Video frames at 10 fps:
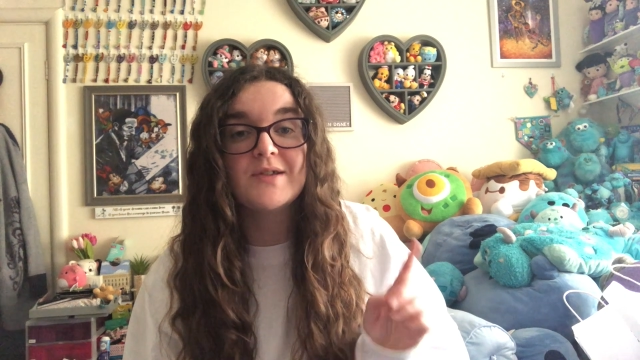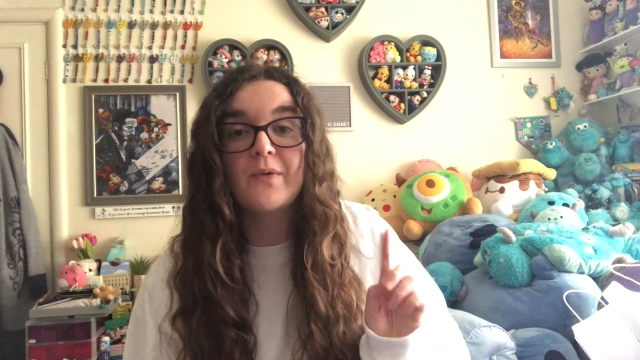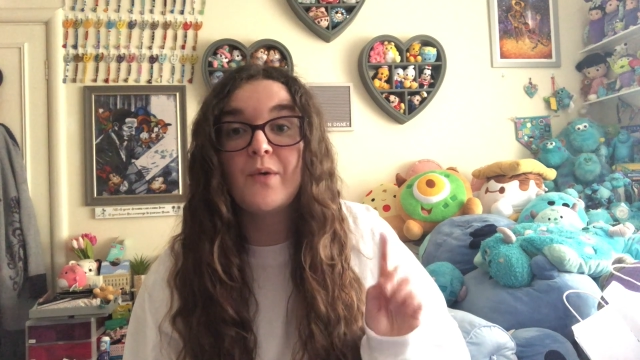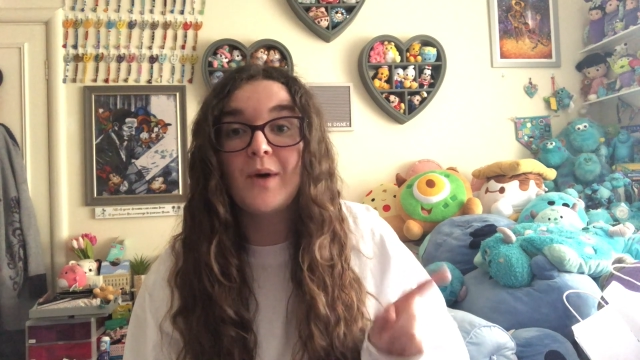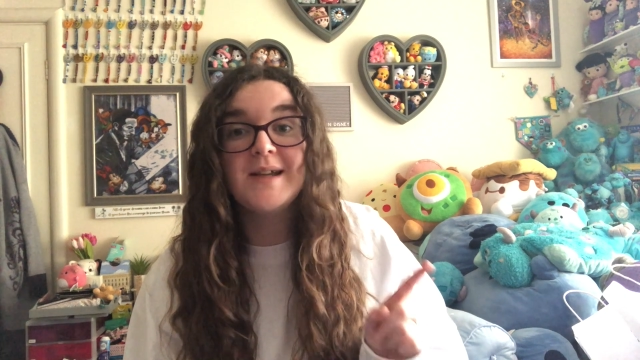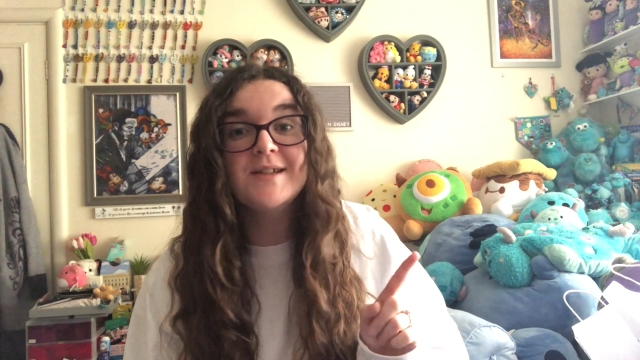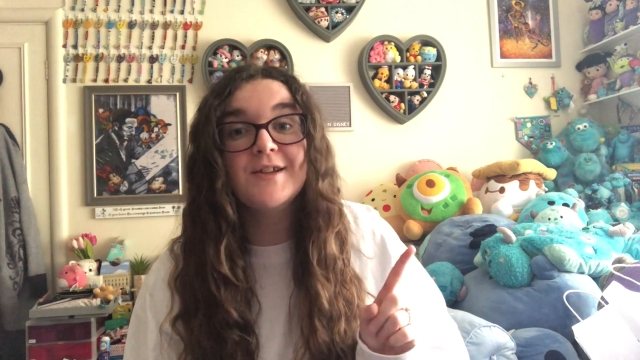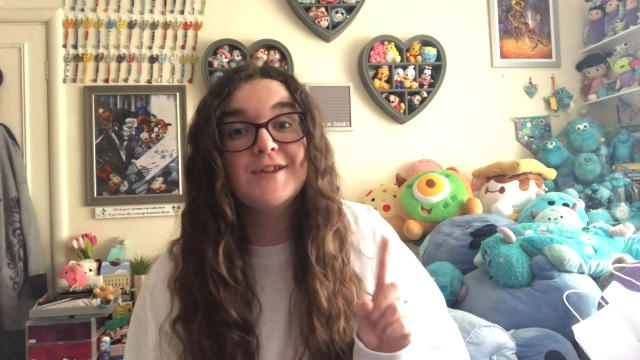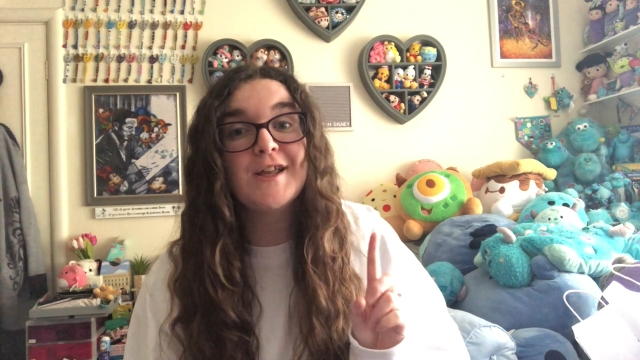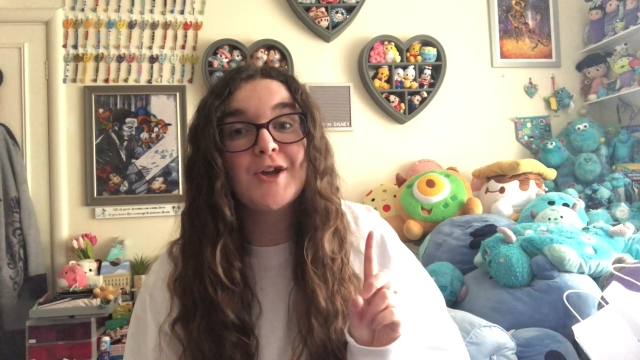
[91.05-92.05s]
So I waited
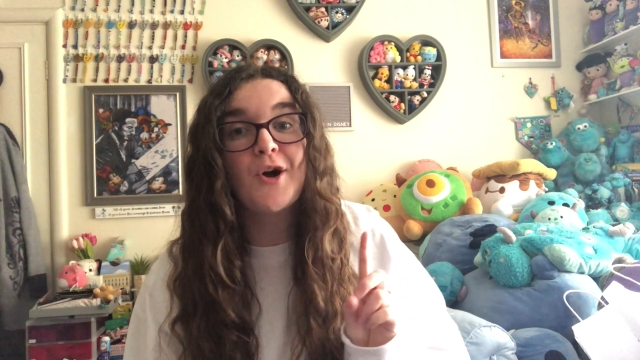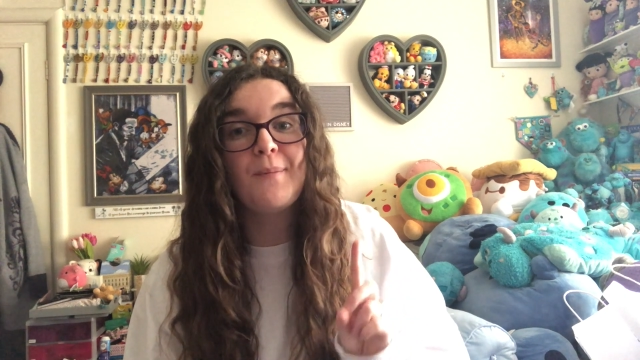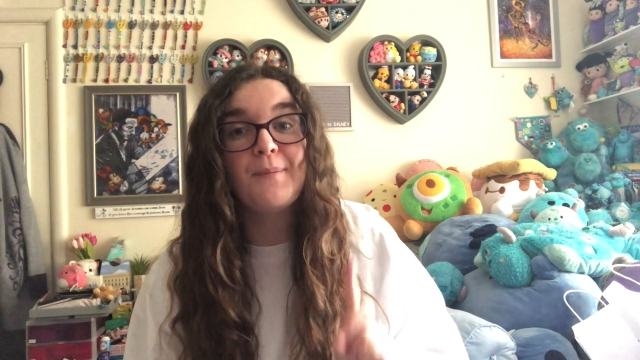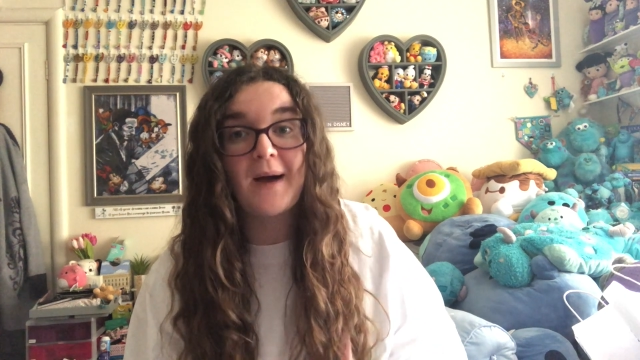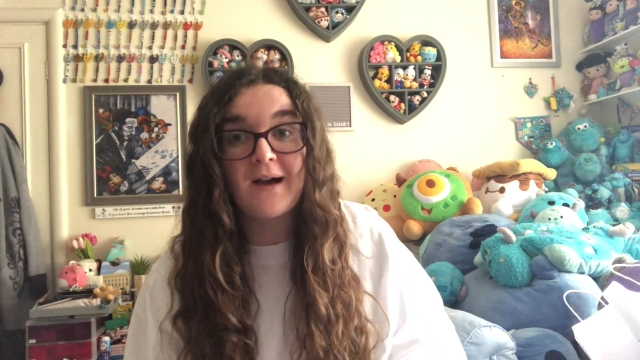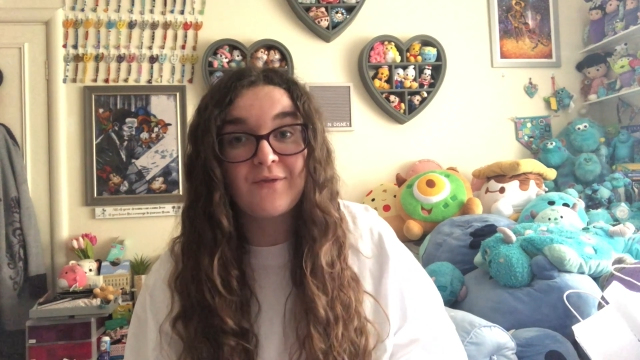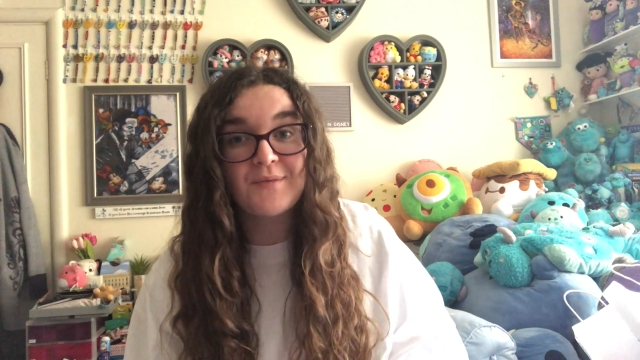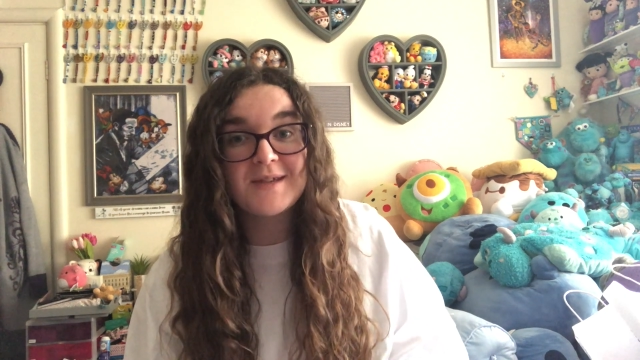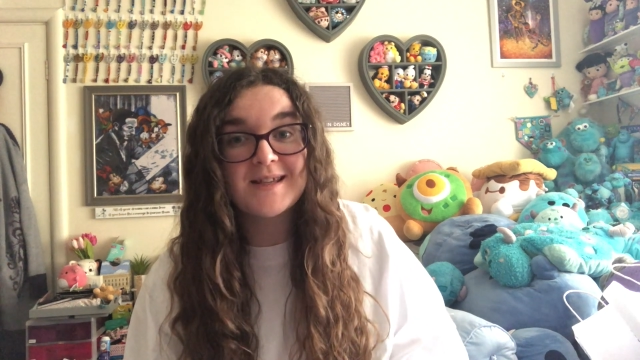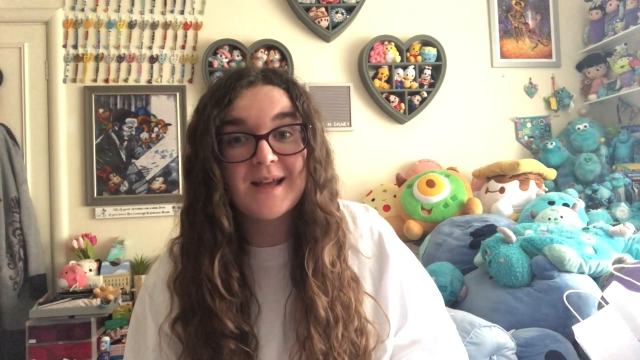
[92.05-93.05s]
until I got back
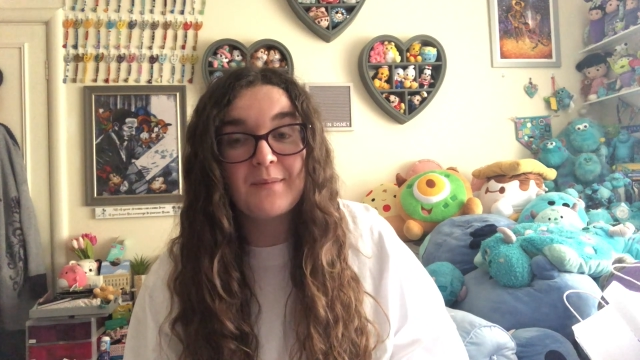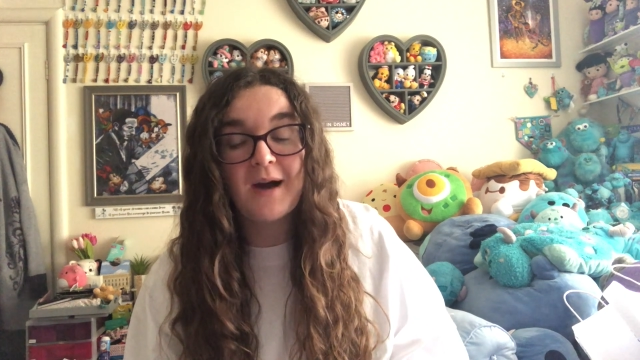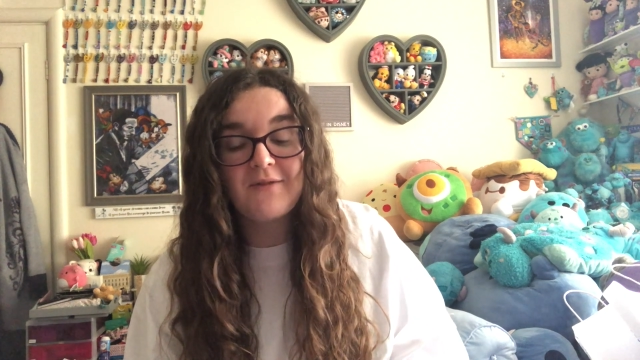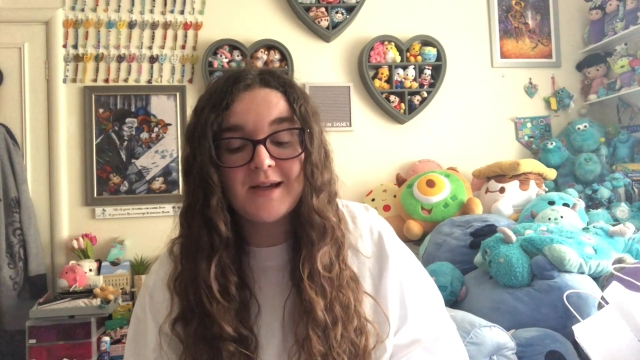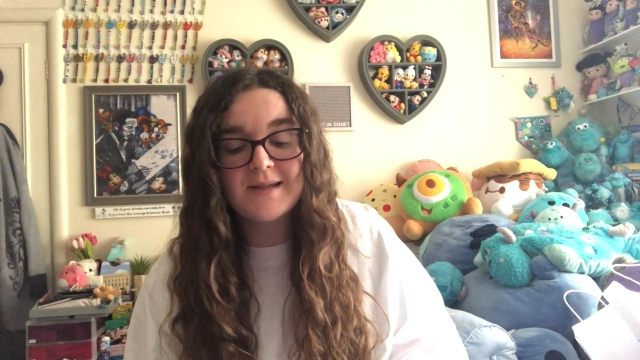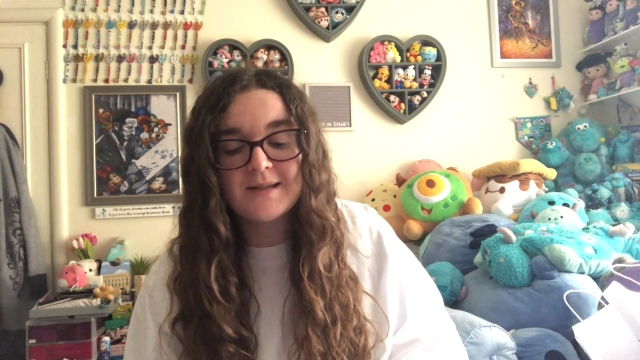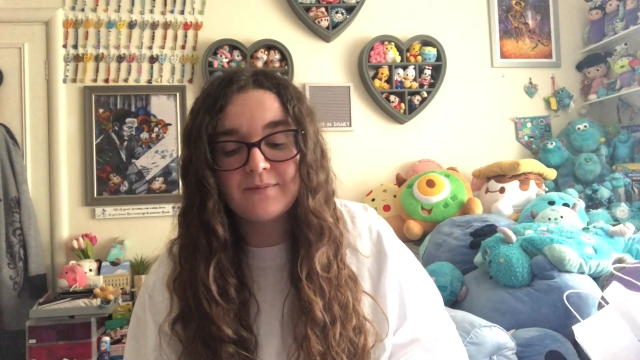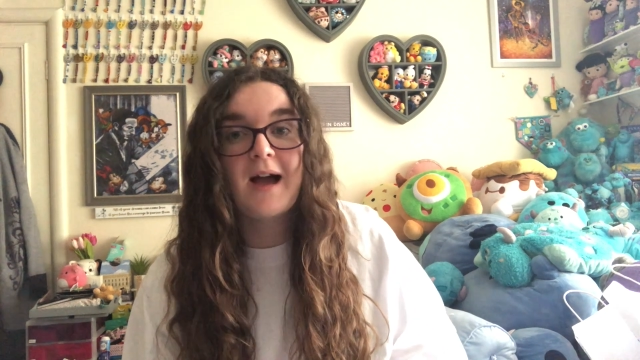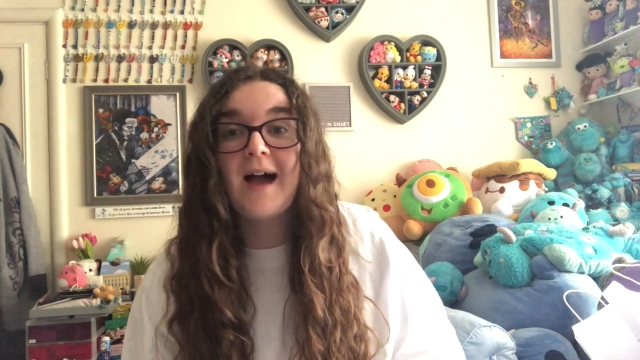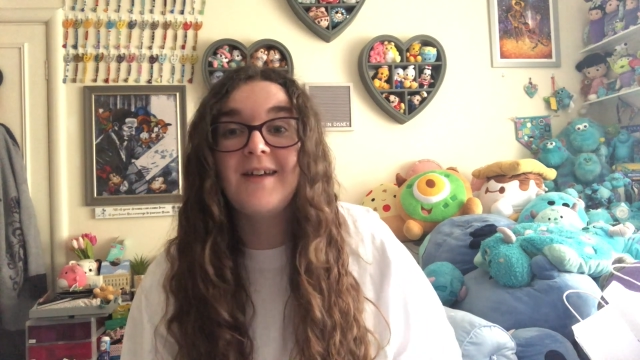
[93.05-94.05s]
from Disneyland Paris
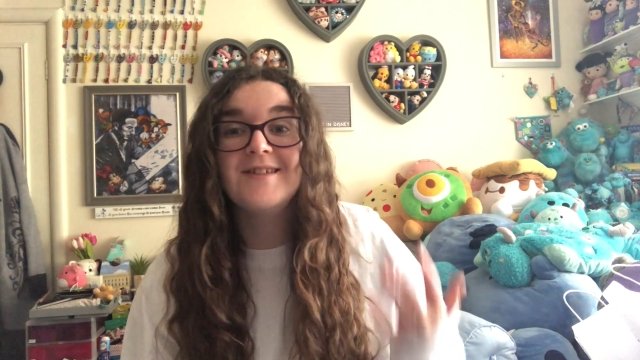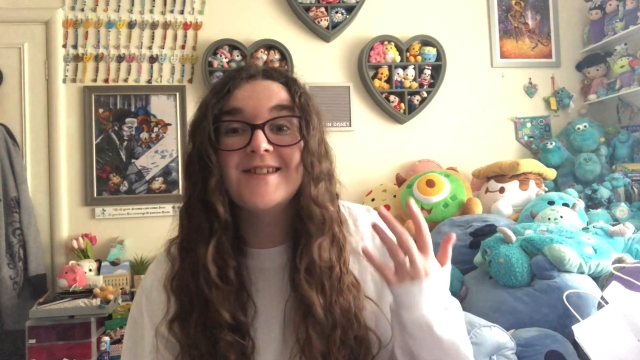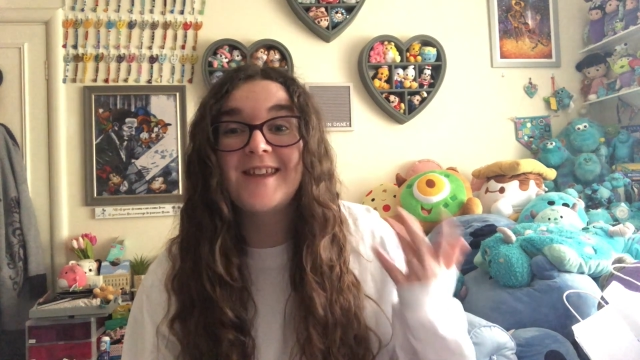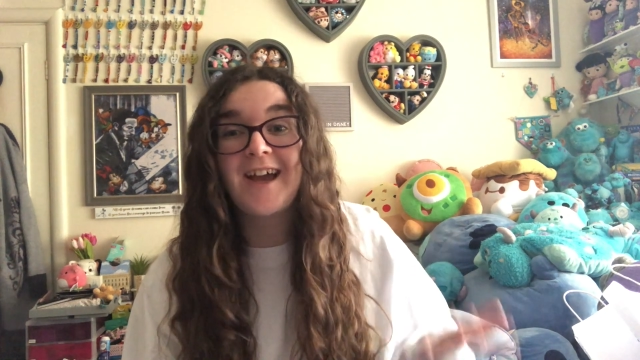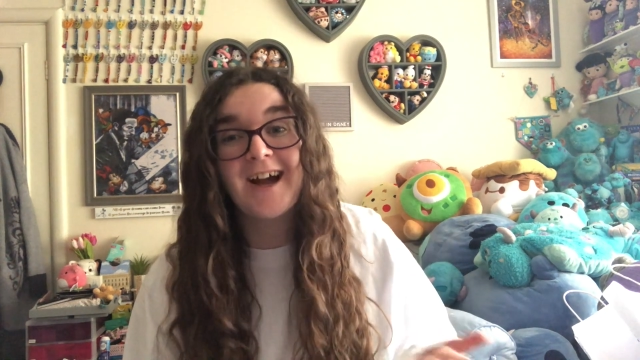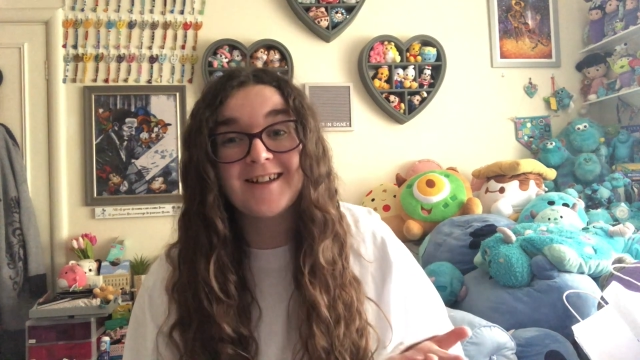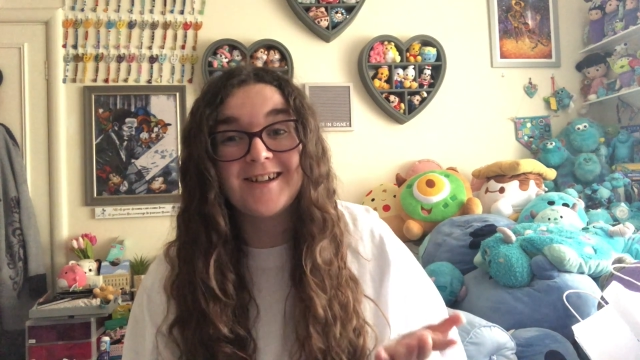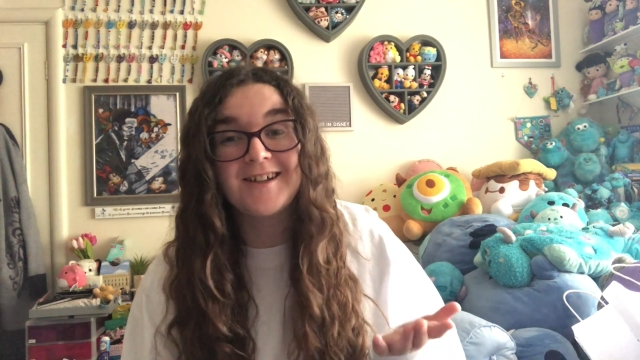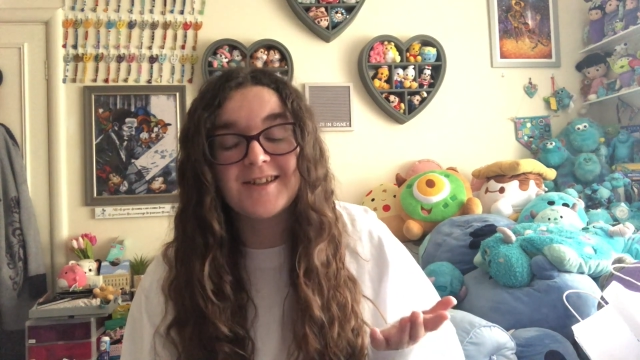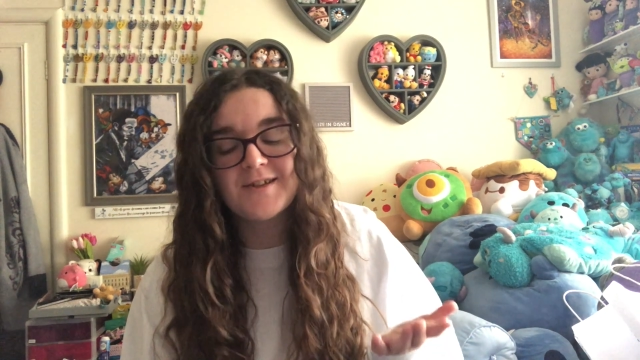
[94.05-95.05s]
and they had it
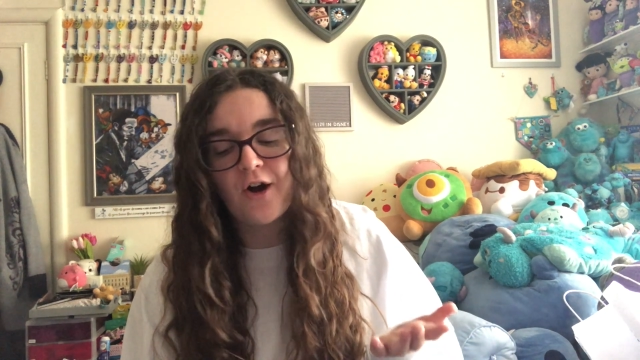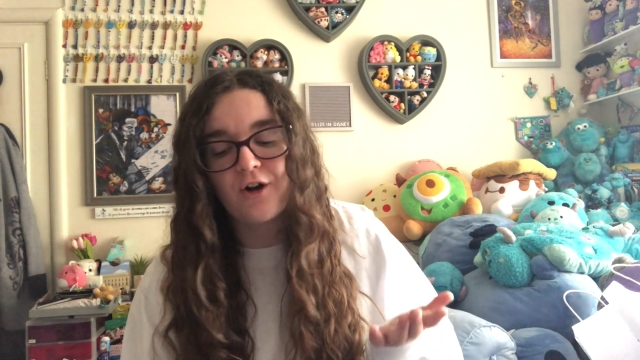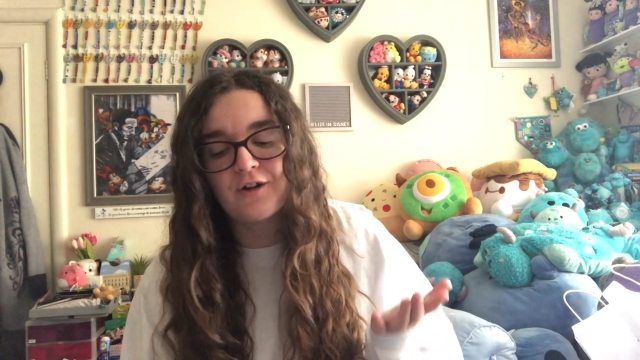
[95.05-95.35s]
in stock.